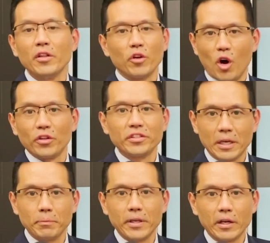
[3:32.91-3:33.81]
They're all the
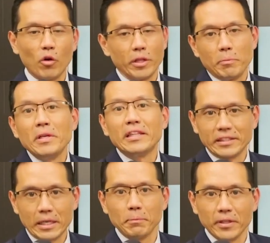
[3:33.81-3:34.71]
same thing, or they mean the
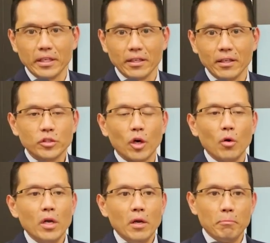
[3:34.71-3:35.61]
same thing.
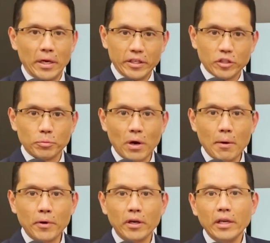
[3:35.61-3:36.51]
So Medicare is a
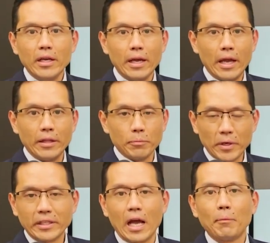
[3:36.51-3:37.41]
primary and the
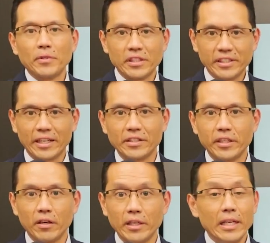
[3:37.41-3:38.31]
Medigap is a
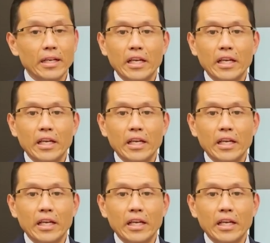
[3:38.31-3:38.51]
secondary.